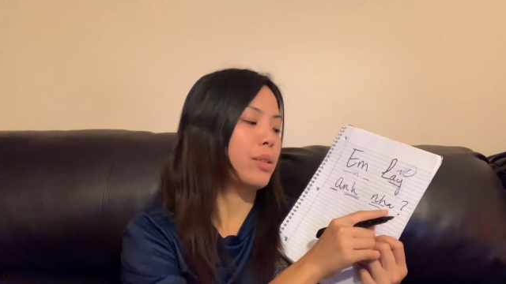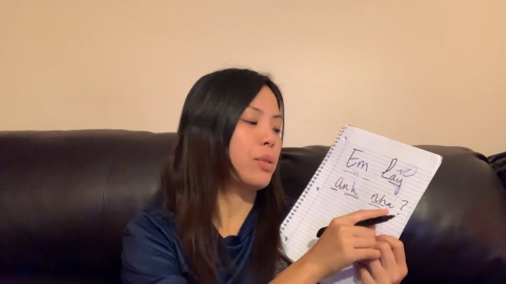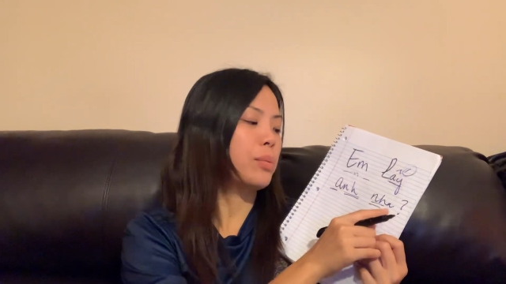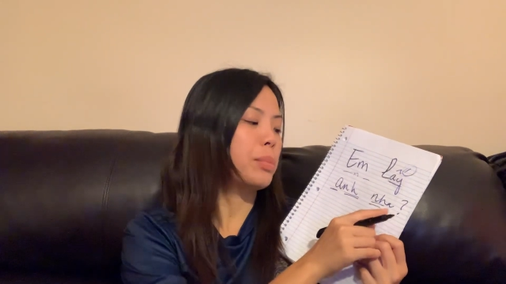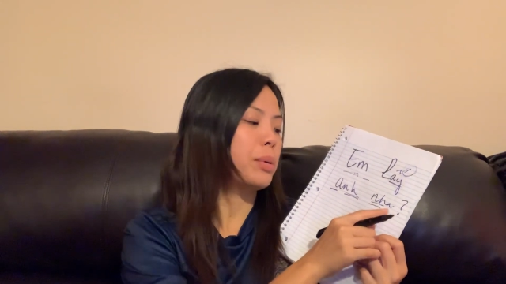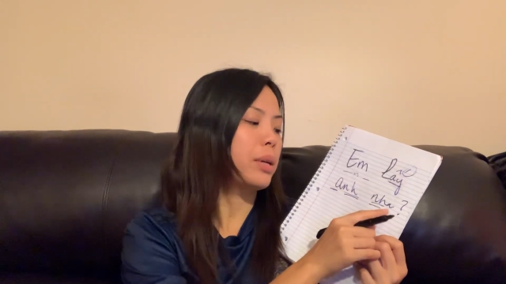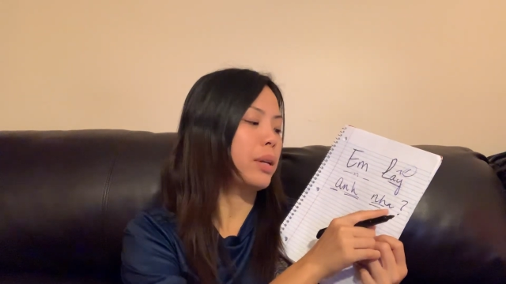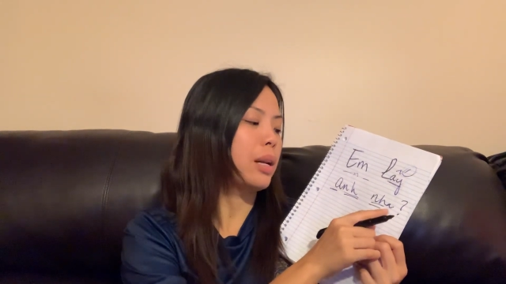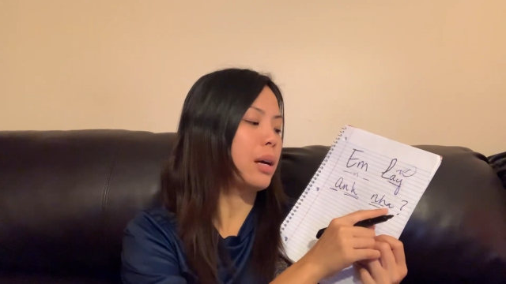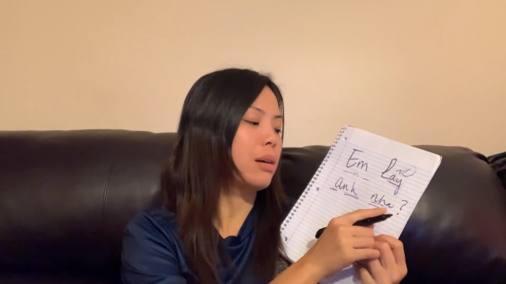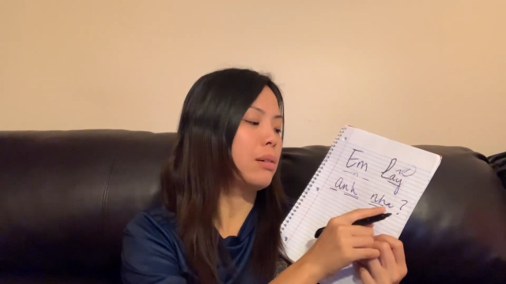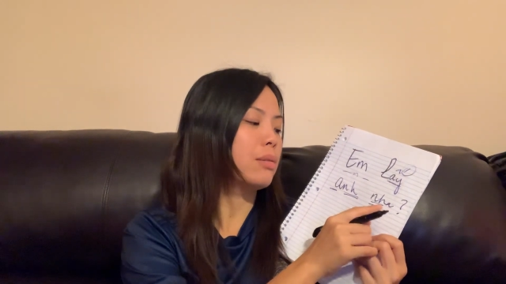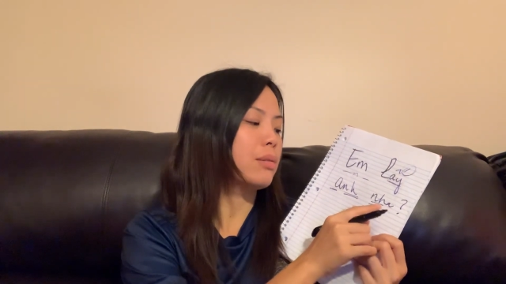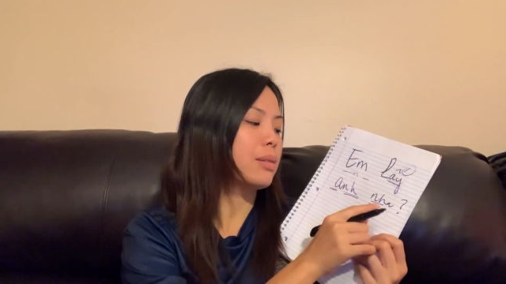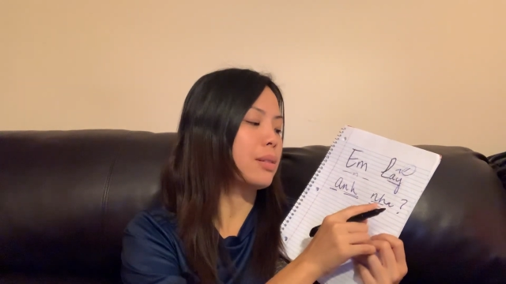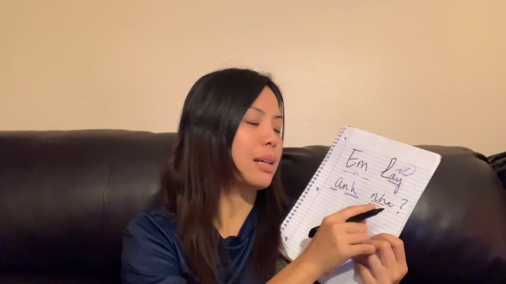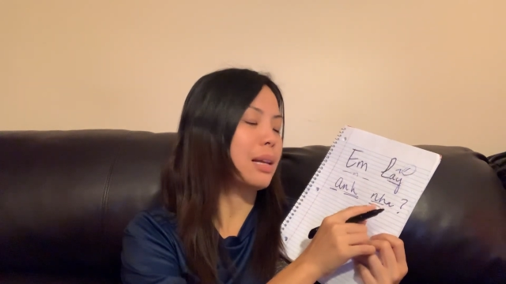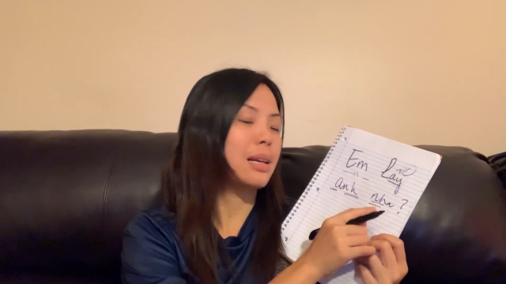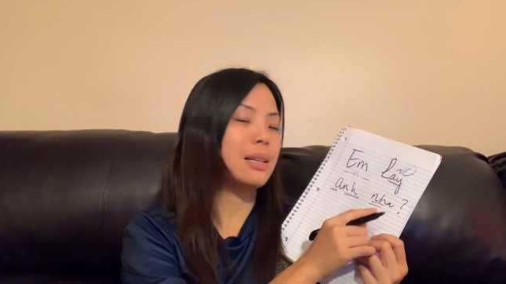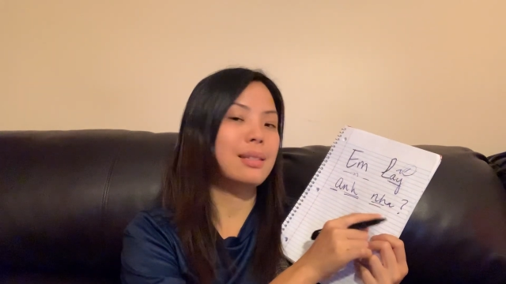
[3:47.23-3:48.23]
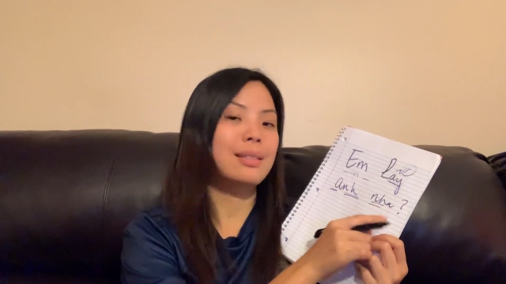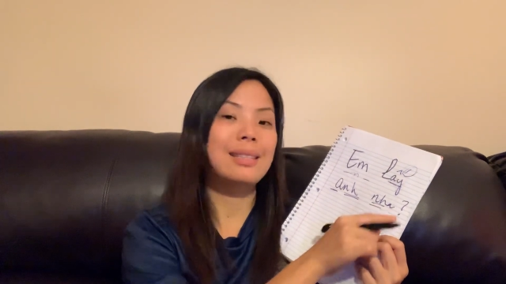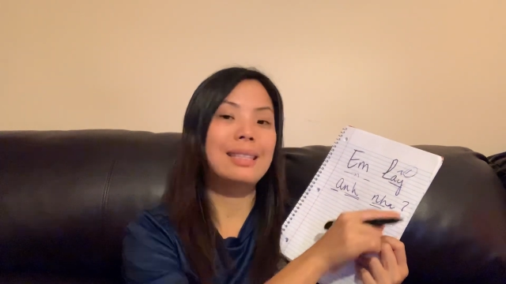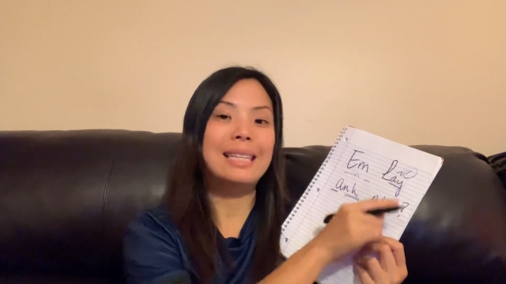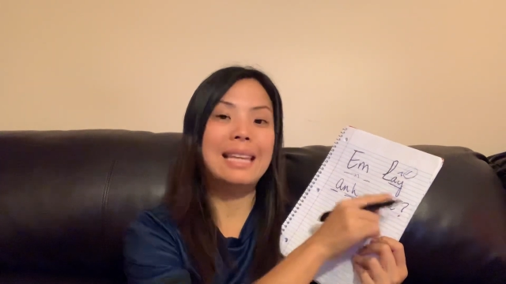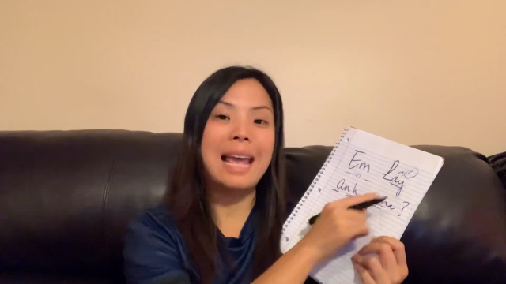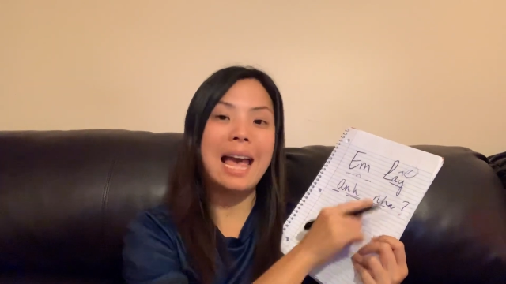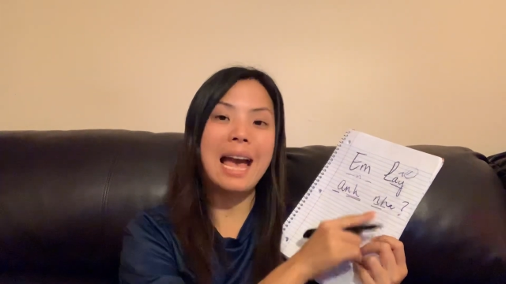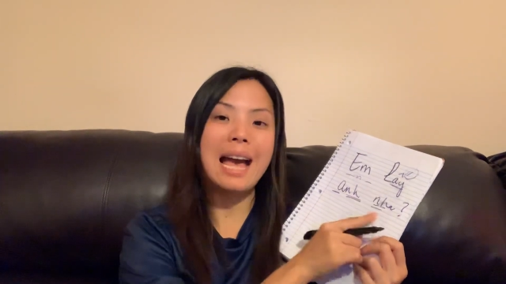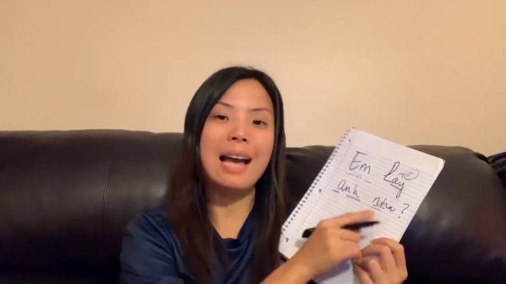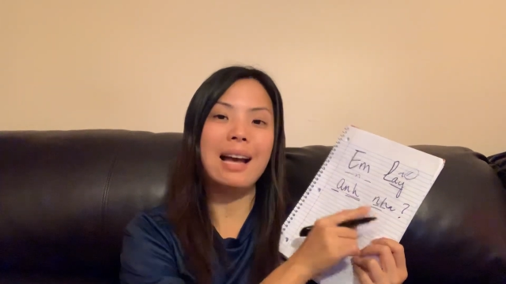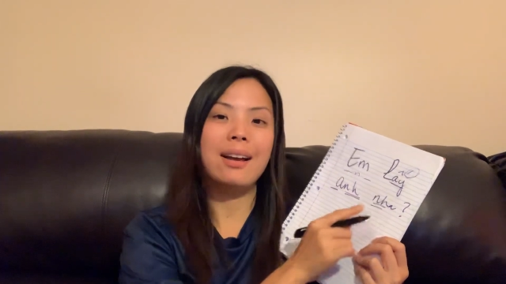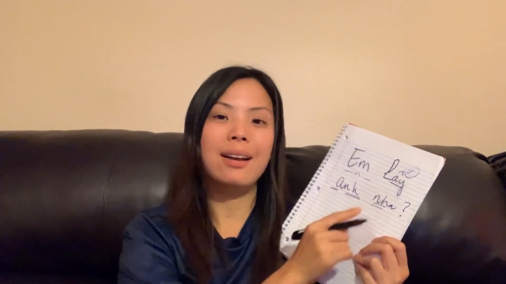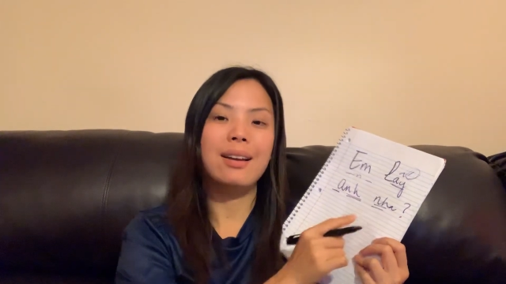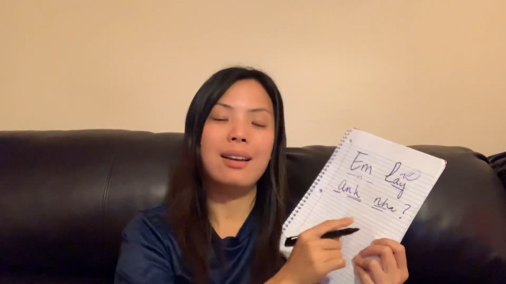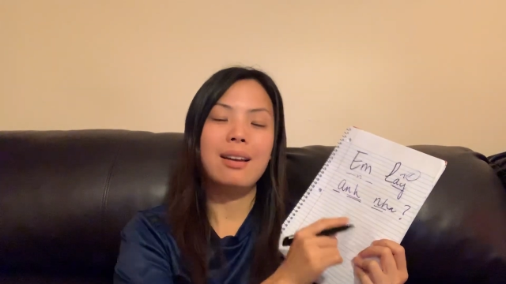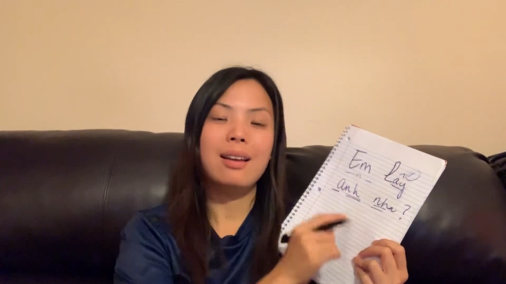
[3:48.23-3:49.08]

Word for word: you pronounce as nha.